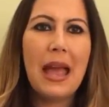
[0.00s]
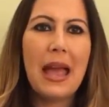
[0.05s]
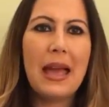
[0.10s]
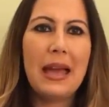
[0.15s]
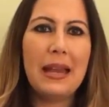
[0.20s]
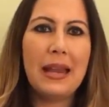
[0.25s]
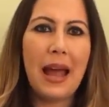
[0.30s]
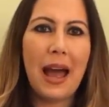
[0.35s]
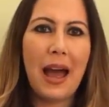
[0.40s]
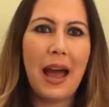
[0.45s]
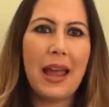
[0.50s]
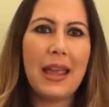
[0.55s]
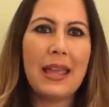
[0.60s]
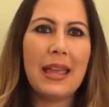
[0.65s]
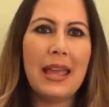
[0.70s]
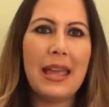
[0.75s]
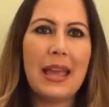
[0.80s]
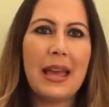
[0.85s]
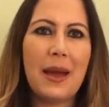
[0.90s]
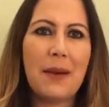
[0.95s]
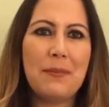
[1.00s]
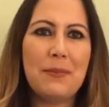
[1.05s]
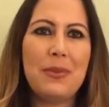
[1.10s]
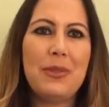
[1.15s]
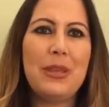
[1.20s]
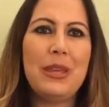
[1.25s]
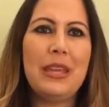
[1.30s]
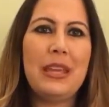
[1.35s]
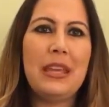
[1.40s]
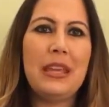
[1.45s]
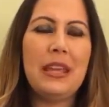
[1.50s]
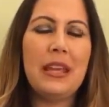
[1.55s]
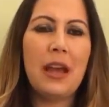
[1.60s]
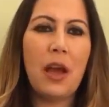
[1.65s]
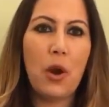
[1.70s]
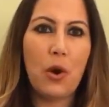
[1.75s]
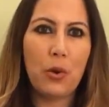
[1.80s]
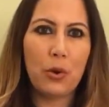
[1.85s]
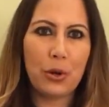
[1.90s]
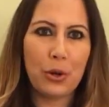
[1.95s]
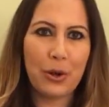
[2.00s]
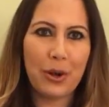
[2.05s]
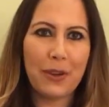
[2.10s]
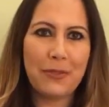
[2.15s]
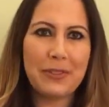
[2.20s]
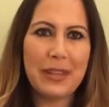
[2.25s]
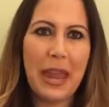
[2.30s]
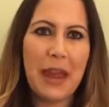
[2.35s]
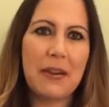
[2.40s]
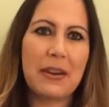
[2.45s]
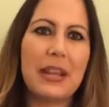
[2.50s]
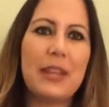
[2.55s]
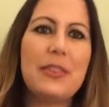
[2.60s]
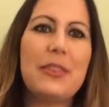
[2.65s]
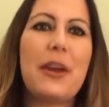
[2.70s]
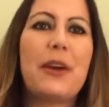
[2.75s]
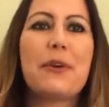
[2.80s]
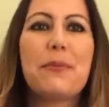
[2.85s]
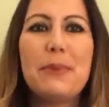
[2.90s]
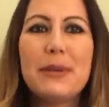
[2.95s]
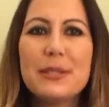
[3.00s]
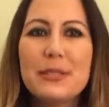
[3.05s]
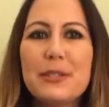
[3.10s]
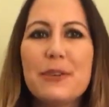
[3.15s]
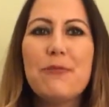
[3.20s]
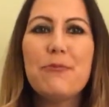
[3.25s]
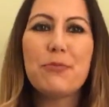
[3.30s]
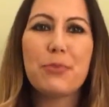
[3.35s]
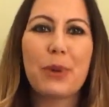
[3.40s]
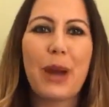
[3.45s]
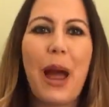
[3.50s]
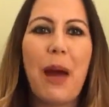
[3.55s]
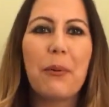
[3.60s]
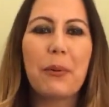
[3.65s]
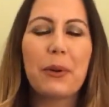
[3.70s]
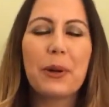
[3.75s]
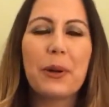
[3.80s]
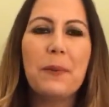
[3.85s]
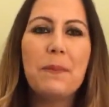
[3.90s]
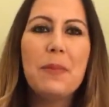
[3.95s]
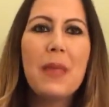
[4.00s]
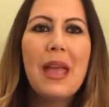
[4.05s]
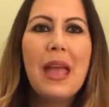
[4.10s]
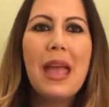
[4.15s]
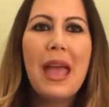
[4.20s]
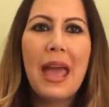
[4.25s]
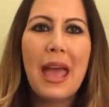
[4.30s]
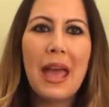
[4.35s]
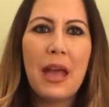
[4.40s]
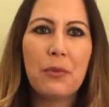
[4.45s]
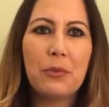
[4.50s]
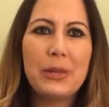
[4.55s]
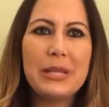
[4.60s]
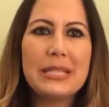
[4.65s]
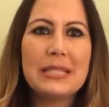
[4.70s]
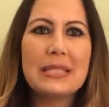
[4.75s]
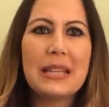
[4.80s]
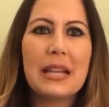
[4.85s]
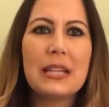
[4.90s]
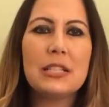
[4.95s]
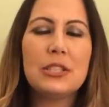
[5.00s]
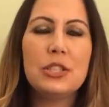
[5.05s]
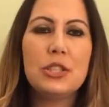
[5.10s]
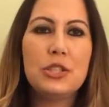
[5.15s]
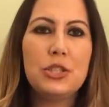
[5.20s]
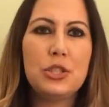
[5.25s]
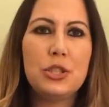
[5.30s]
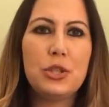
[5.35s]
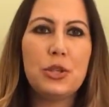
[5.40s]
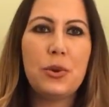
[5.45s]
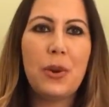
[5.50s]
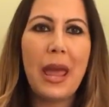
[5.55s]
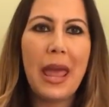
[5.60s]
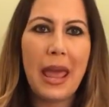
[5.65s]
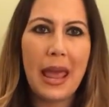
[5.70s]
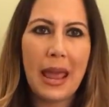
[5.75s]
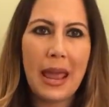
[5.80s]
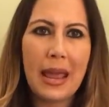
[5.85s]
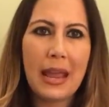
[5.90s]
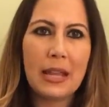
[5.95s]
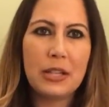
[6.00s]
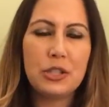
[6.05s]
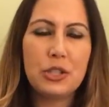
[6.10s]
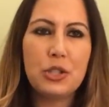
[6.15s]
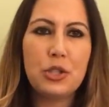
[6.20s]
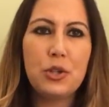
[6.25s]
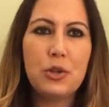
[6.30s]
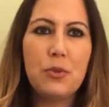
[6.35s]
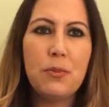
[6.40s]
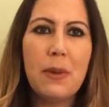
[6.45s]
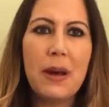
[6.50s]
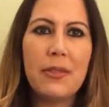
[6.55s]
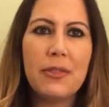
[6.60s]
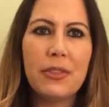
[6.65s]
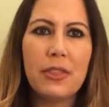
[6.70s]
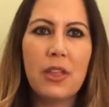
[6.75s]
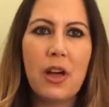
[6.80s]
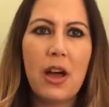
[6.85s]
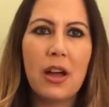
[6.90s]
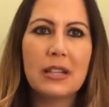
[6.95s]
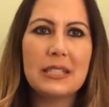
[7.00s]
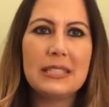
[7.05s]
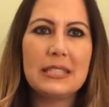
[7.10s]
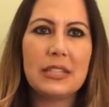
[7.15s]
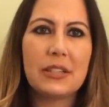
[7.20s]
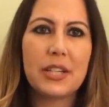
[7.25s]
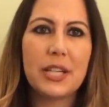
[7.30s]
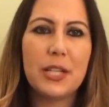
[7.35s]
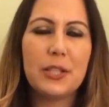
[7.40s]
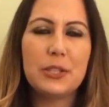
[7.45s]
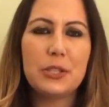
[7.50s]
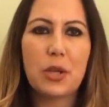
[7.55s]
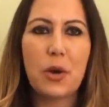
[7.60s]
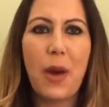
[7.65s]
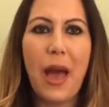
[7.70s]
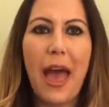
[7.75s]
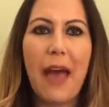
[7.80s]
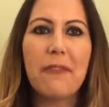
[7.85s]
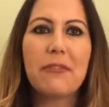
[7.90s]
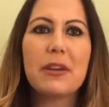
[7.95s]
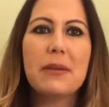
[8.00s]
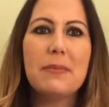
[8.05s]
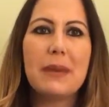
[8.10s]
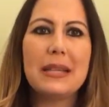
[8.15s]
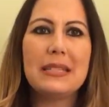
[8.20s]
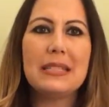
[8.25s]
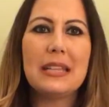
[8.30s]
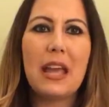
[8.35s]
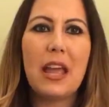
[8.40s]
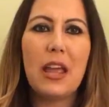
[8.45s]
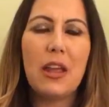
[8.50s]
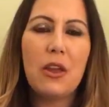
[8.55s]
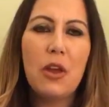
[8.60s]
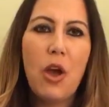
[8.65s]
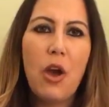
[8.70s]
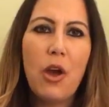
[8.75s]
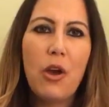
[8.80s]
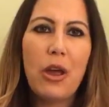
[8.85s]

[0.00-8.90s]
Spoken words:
and I am the owner of Caring Therapists of Broward, and we decided to do a 2-month-long series. So every Monday